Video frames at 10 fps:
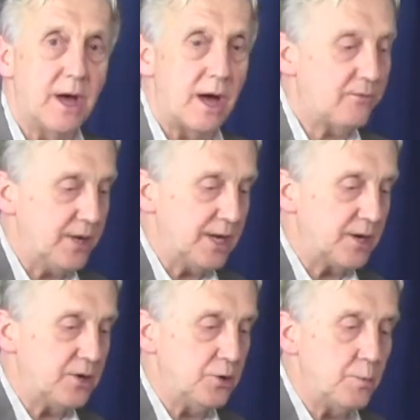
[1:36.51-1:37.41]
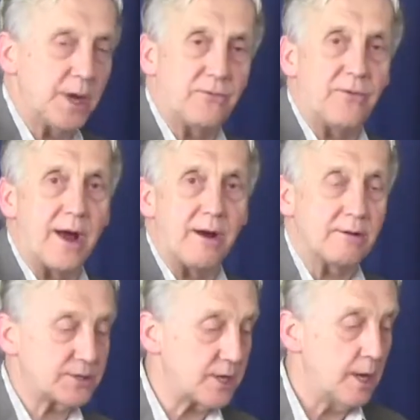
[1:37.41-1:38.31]
of heated
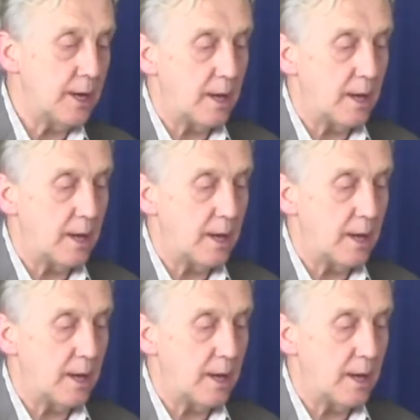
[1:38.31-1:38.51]
humidifiers,